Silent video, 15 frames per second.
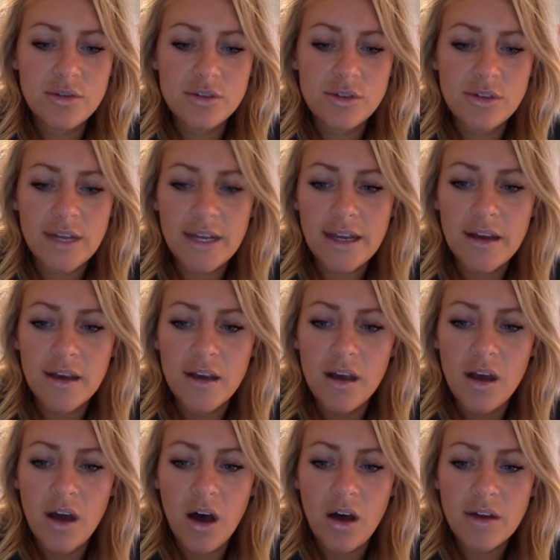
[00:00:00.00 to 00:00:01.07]
So like,
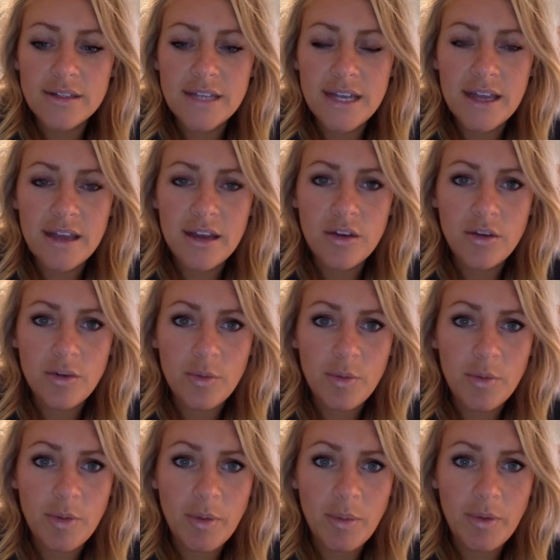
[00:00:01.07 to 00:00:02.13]
I'll take a group of
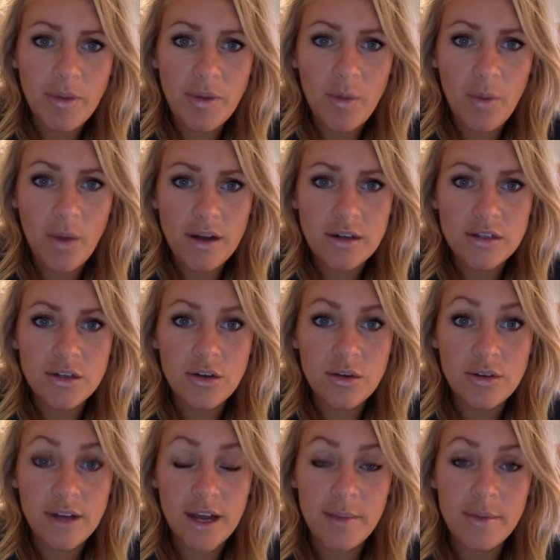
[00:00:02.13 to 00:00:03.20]
people that want to go
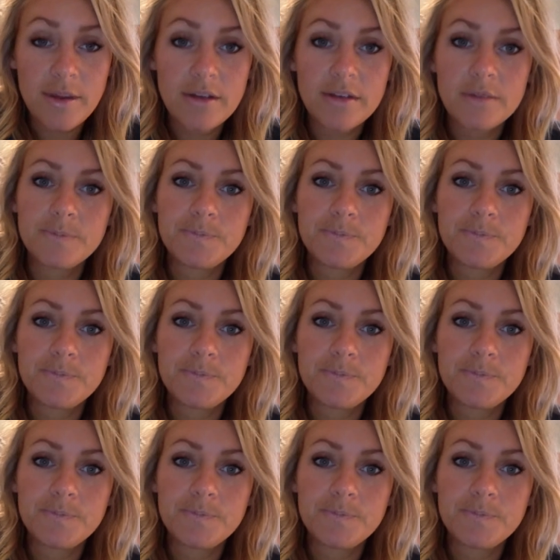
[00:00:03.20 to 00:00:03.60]
diamond,